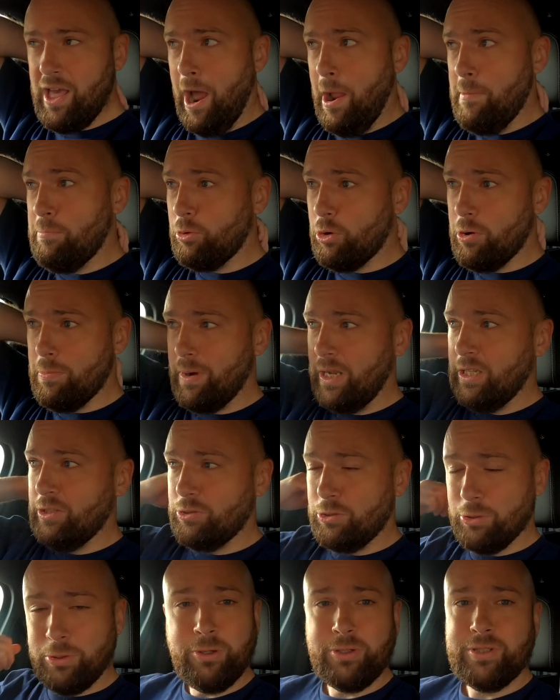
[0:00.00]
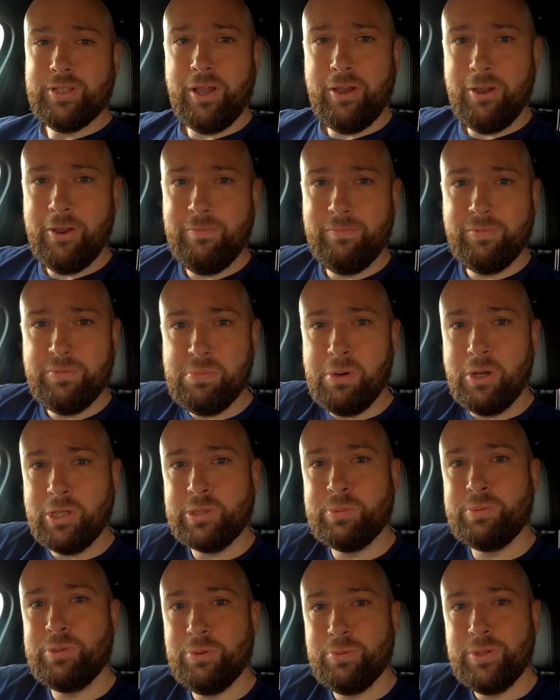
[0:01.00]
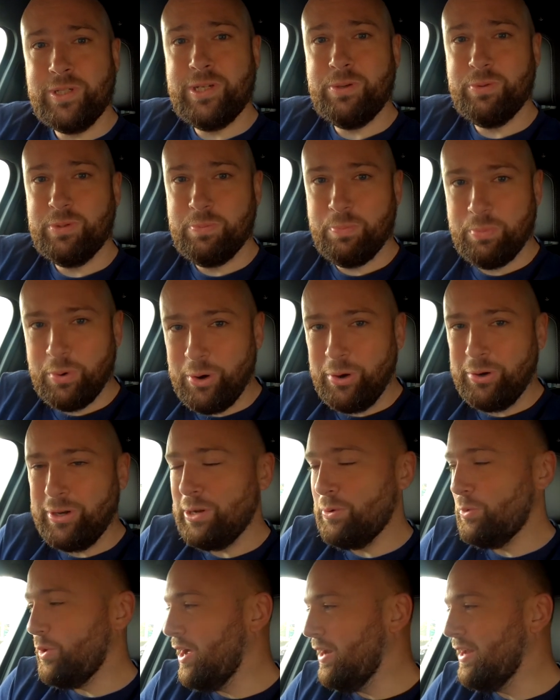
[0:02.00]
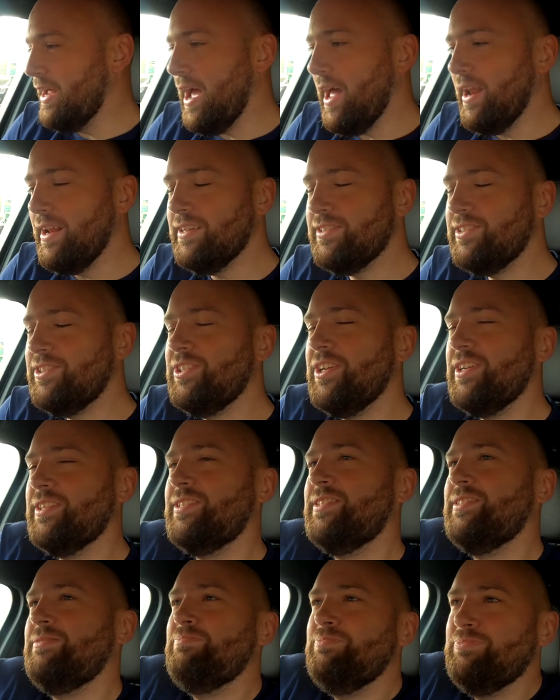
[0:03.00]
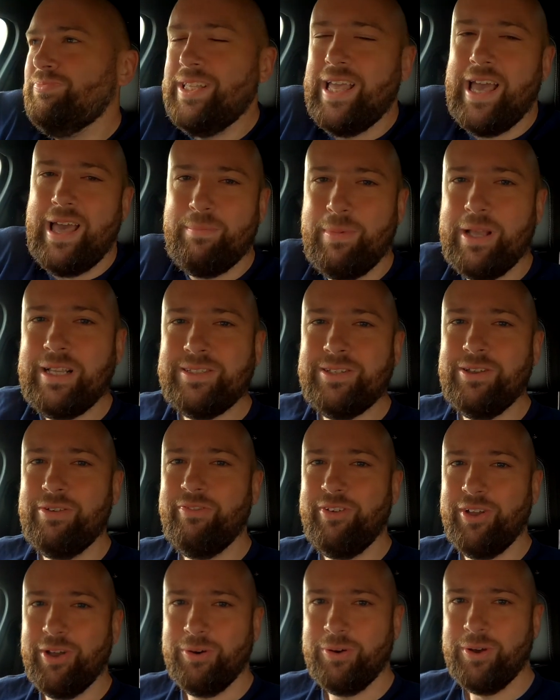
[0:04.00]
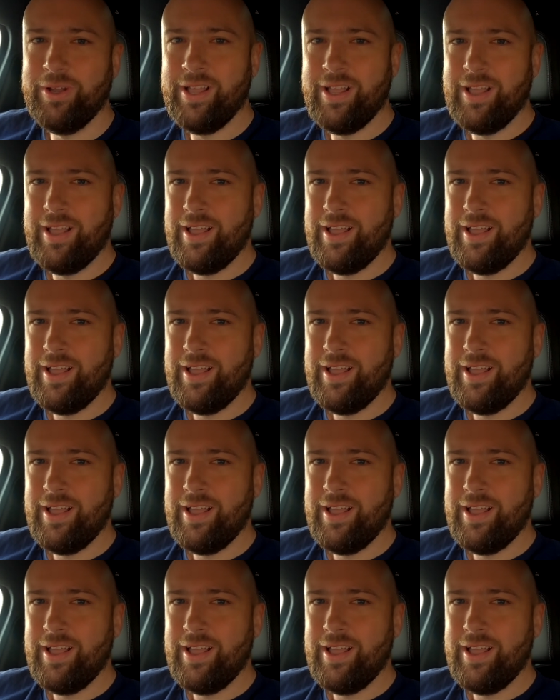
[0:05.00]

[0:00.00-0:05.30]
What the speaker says: I brought my daughter home from hospital when she was born in one, and it's just, yeah, it makes you feel